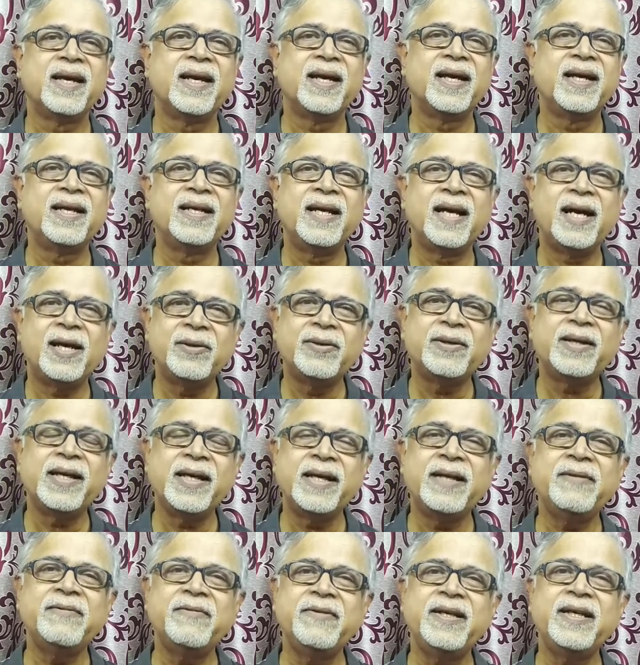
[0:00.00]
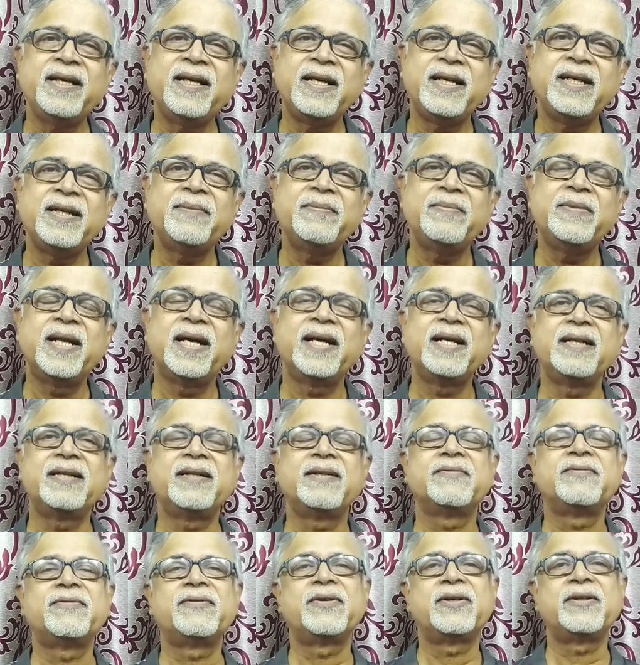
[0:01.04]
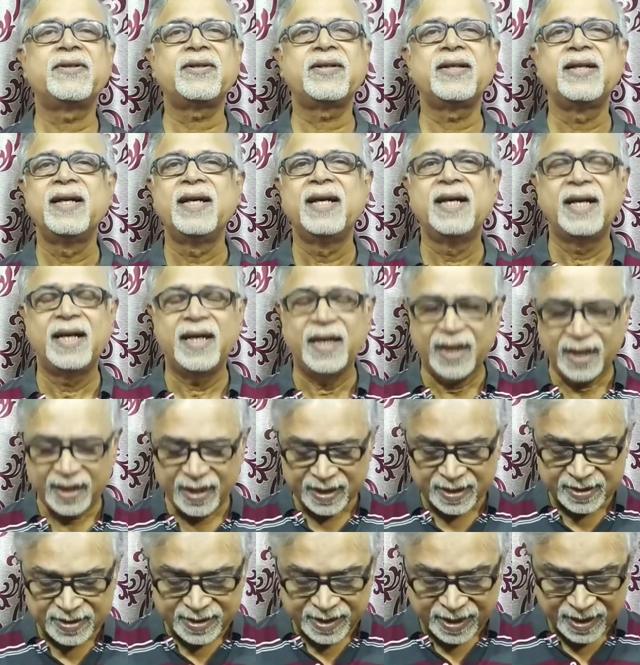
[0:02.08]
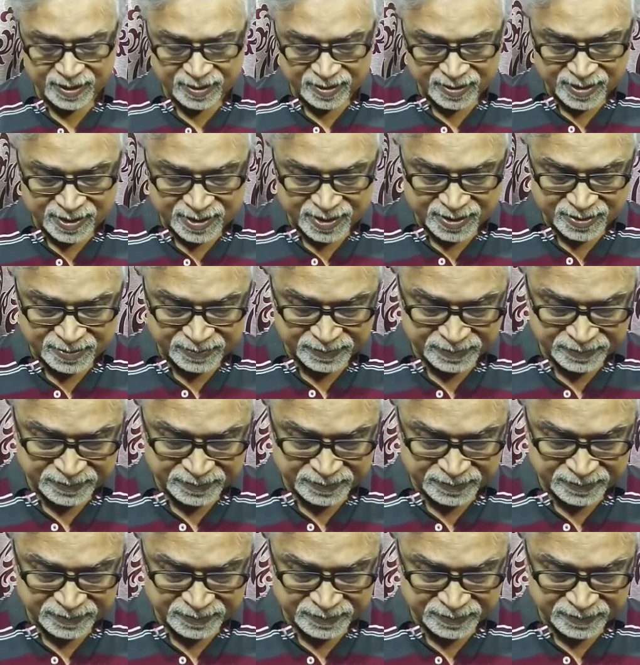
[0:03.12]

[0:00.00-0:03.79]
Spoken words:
And how can we keep that for ourselves?